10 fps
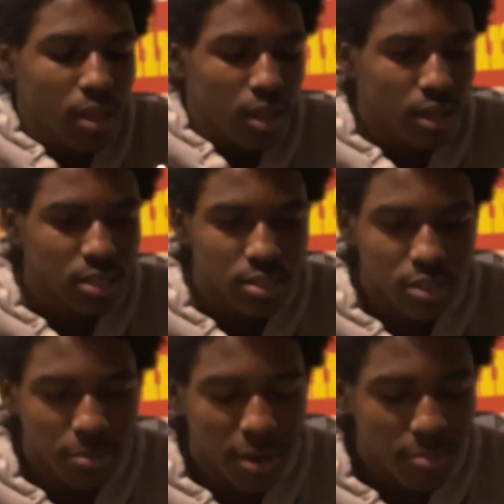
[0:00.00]
I need need to
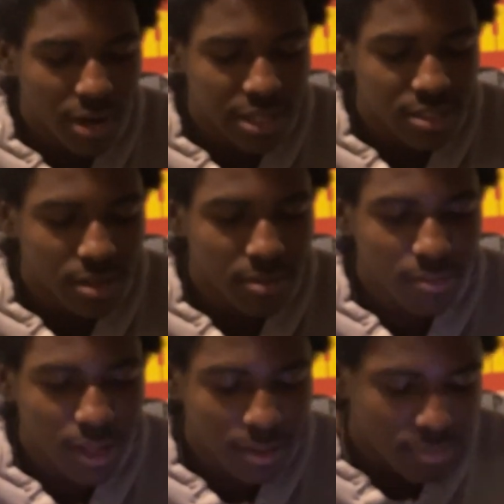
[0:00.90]
turn my brightness up. I'm
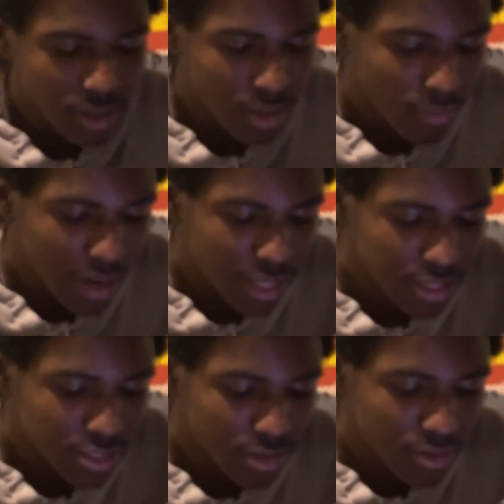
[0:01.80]
like, bro, why it
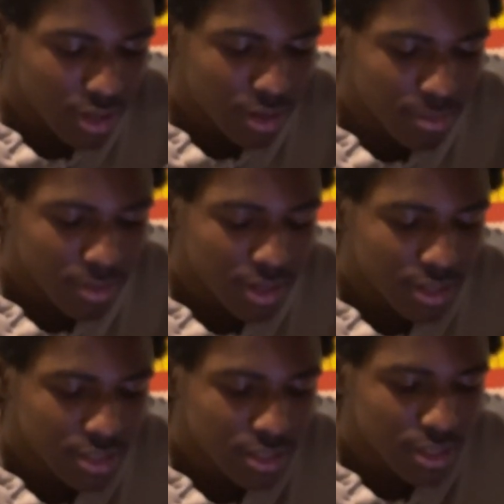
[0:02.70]
look so dark, bro?
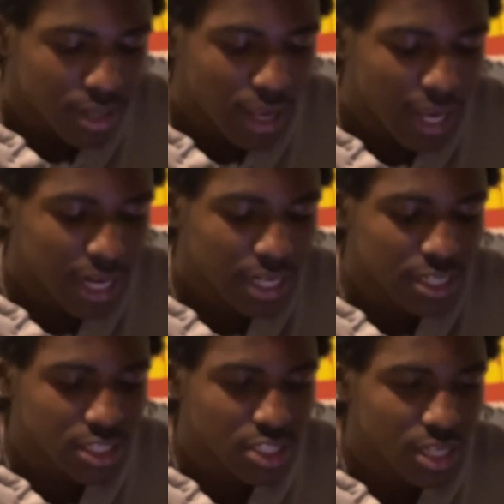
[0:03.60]
I gotta
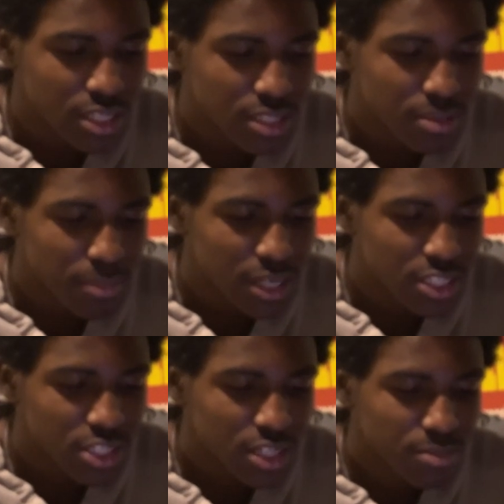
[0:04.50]
adjust. My
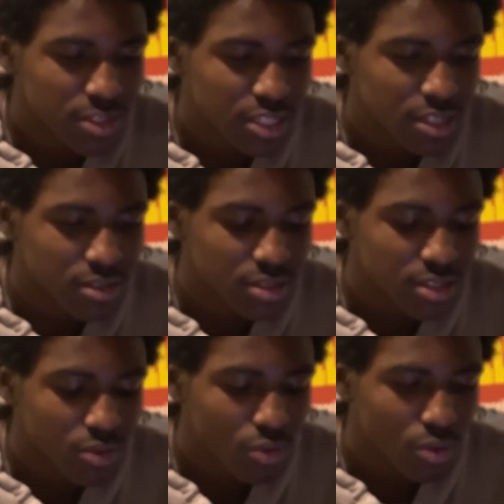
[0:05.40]
adjustment skills
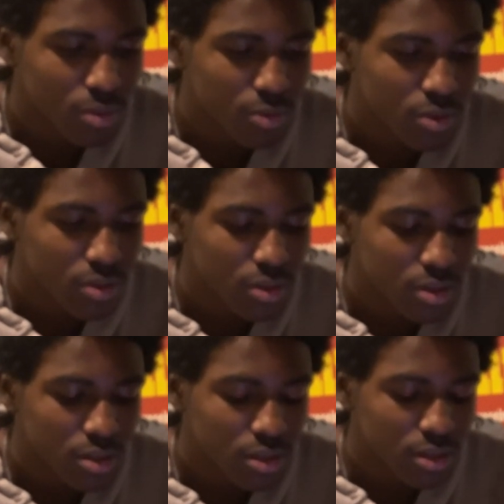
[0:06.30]
is horrible.
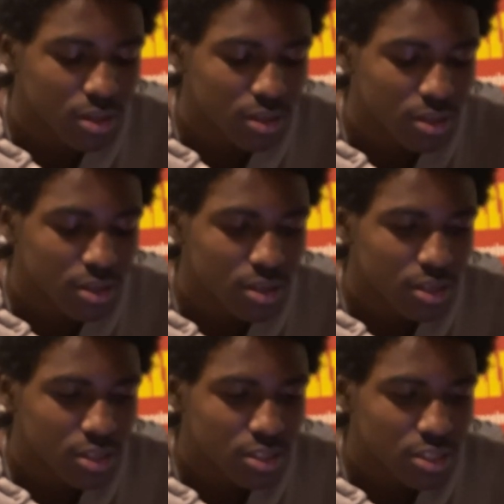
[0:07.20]

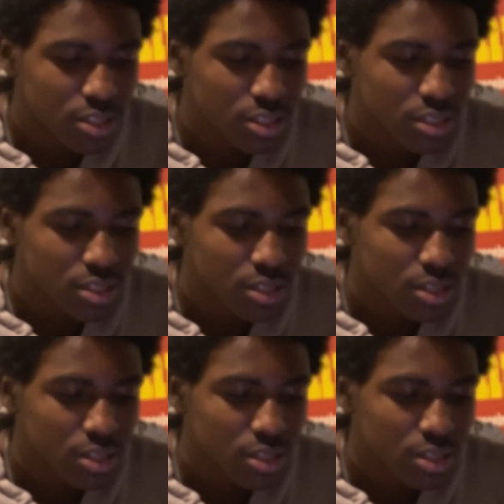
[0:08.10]
Jeez.